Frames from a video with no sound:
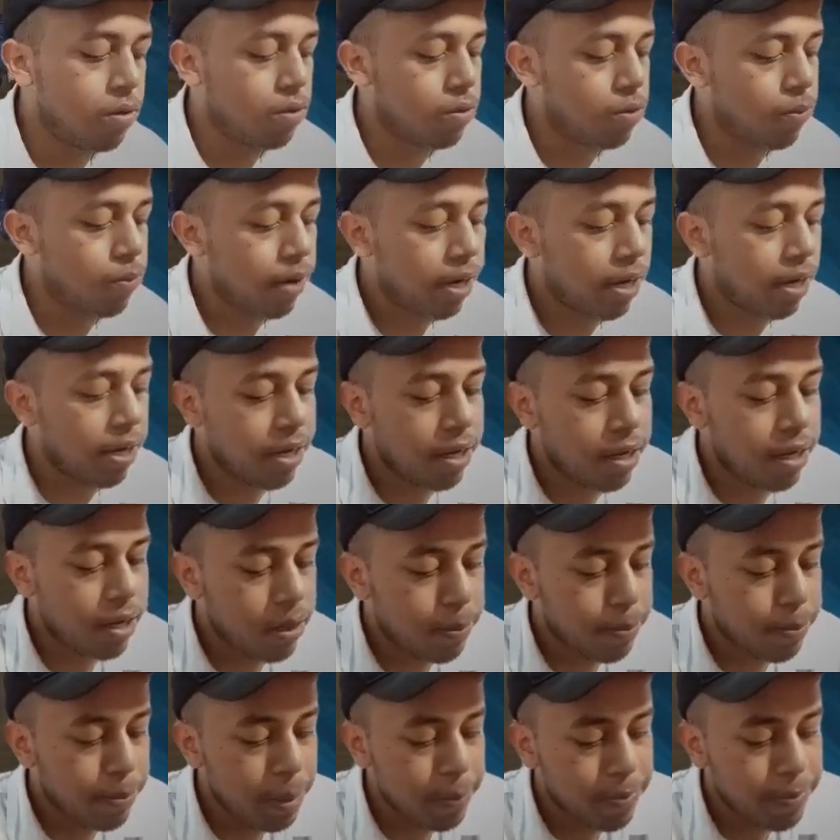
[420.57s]
So we can hear
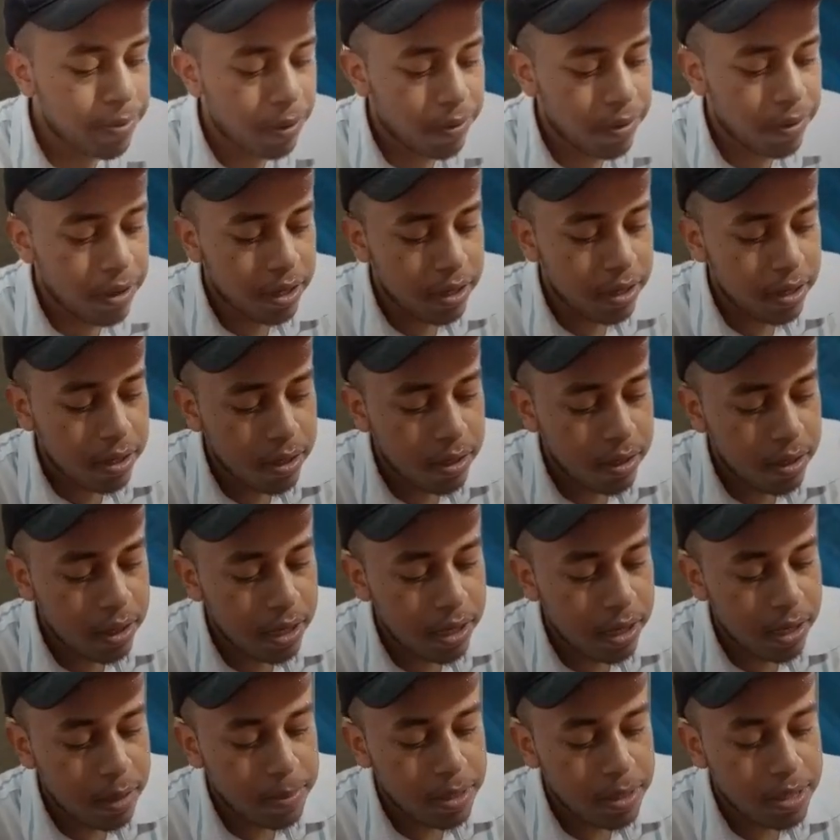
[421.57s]
a beep sound here.
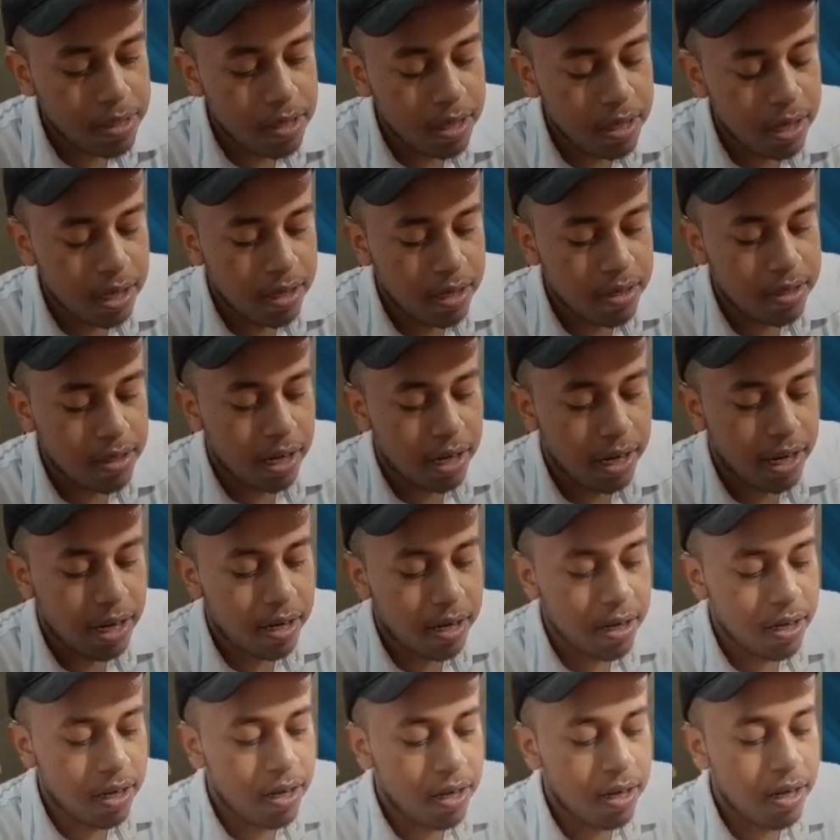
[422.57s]
It means it is
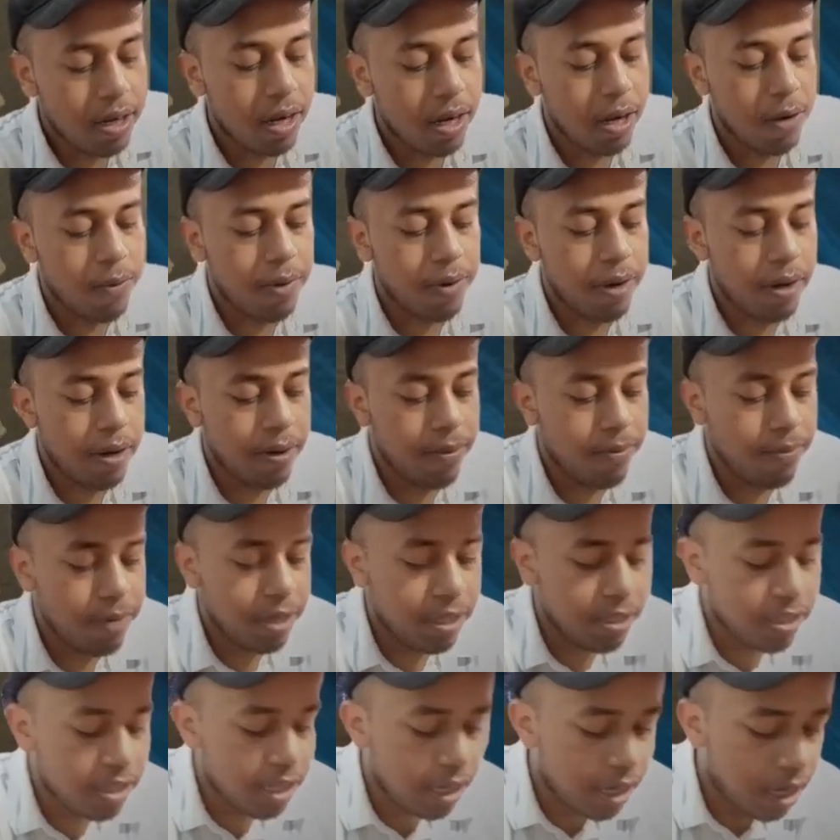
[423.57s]
correct. Now we,
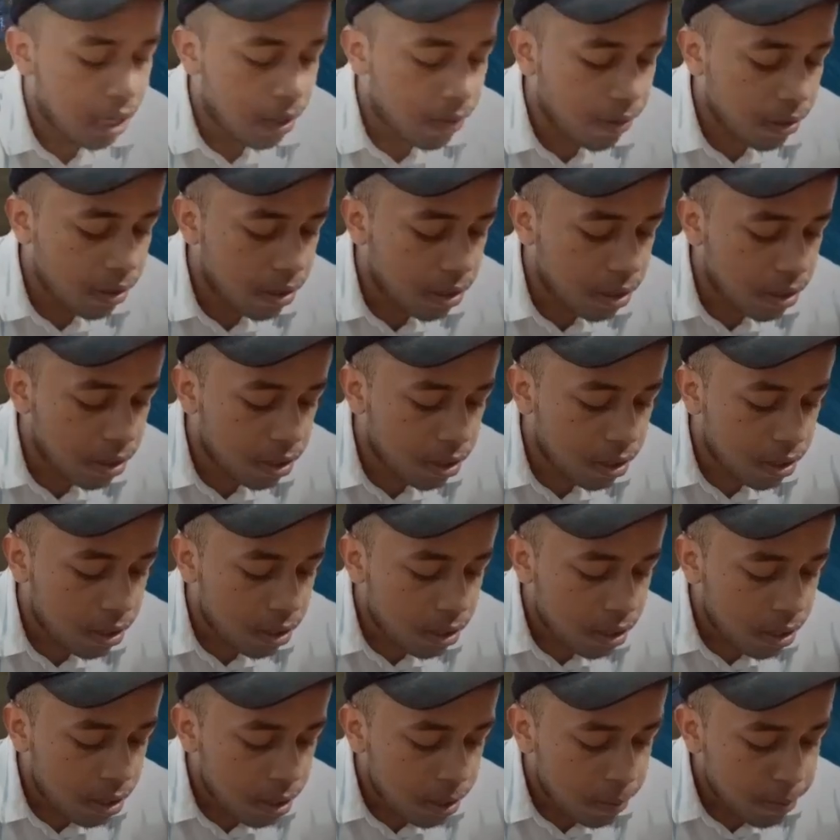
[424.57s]
we check our uh,
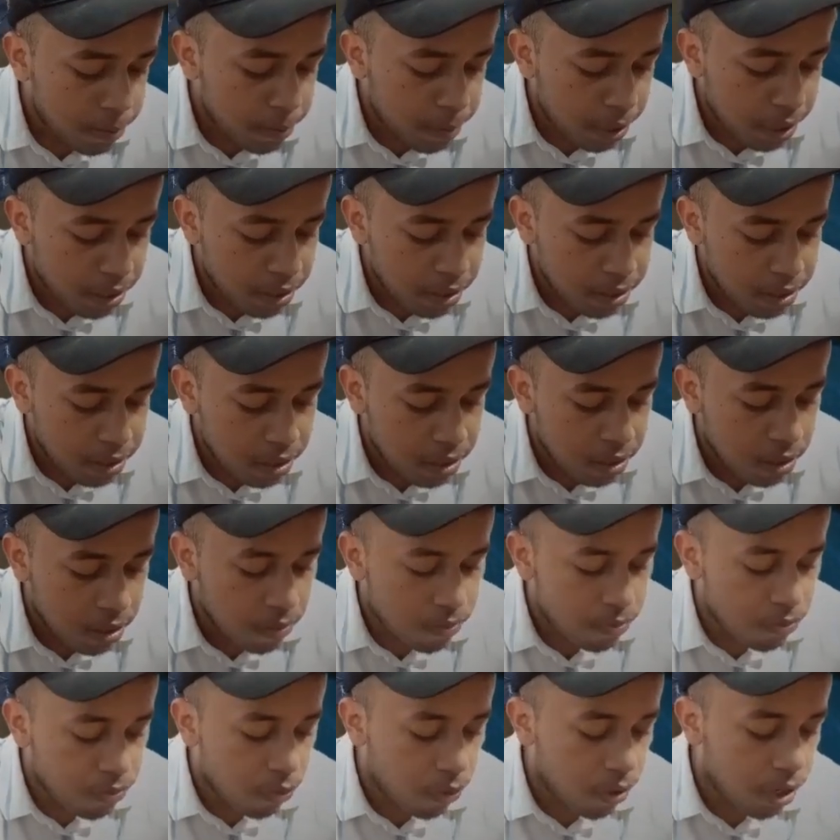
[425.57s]
pin
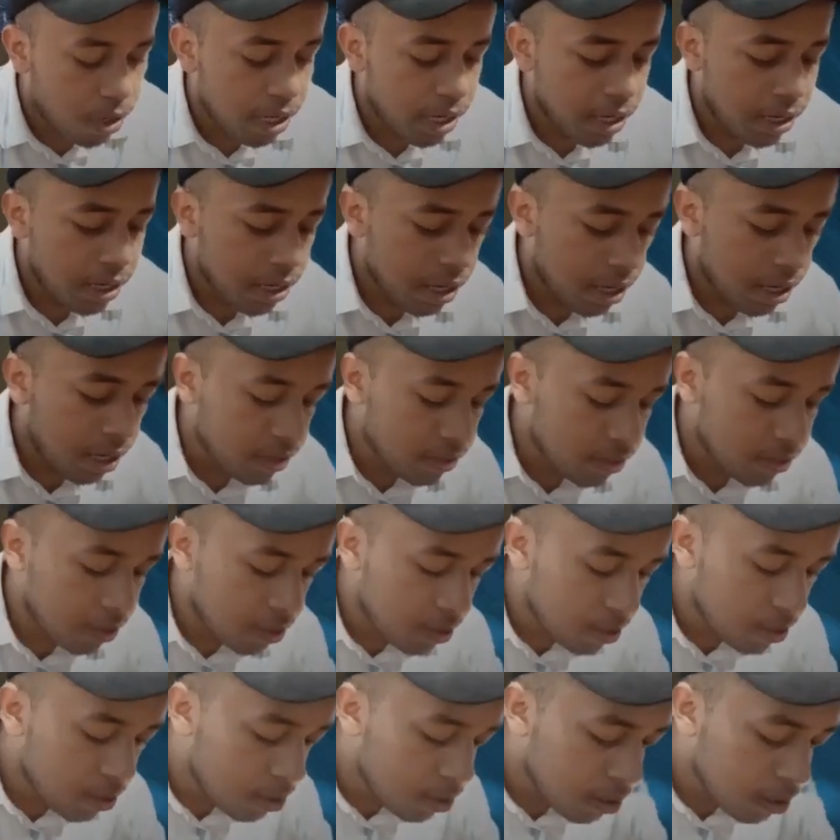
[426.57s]
14
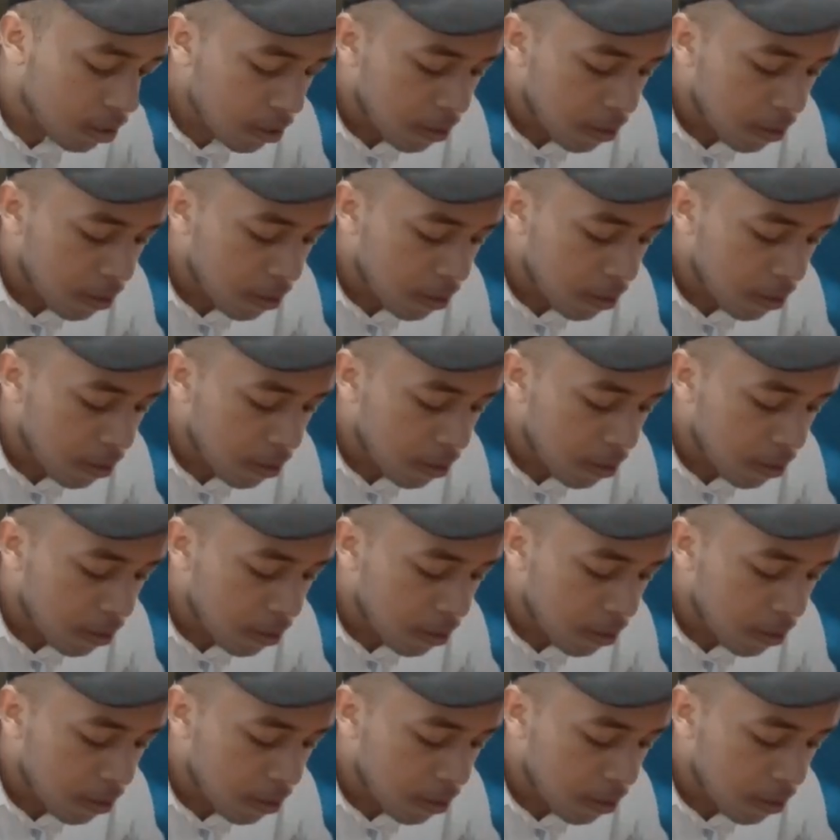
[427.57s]
connection.